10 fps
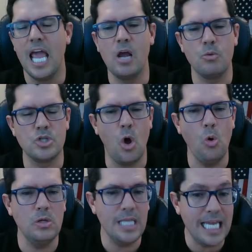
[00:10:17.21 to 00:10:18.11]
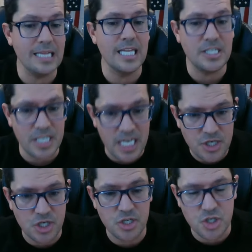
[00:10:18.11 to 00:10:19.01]
It was only
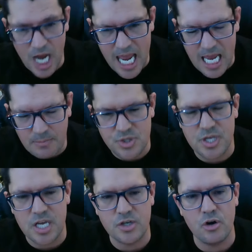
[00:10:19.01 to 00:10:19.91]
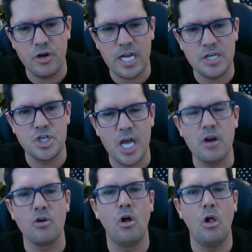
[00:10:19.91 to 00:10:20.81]
Letitia James, the Attorney
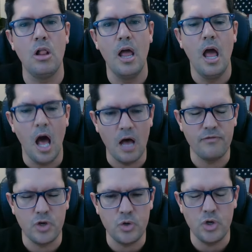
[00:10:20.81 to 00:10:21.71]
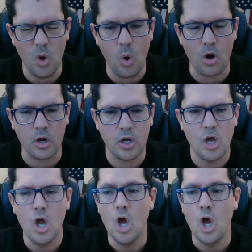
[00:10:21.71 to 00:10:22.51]
General of New York,